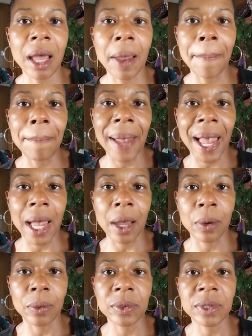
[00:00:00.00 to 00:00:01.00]

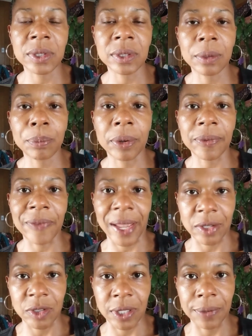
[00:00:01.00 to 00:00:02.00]
about
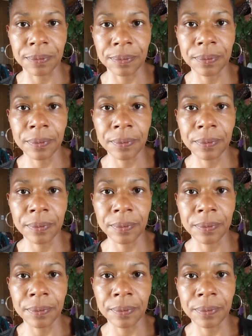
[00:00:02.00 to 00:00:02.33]
perfection.